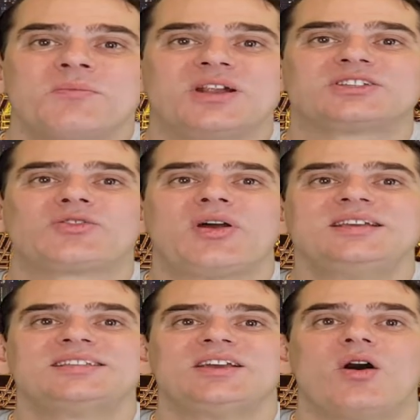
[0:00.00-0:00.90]
but it's
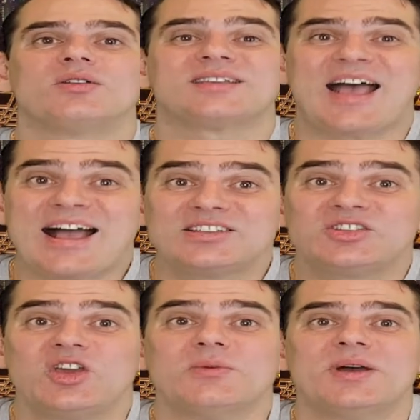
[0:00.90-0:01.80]
crazy hot and
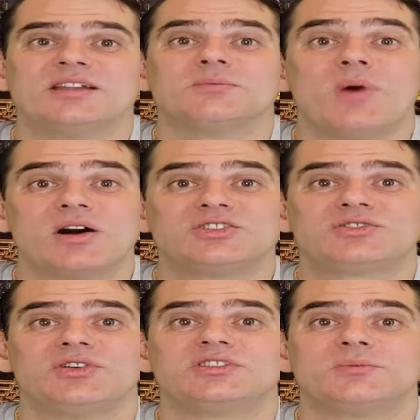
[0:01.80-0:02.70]
humid March
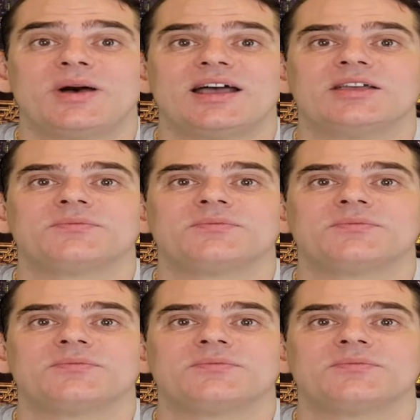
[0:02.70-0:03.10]
through to May.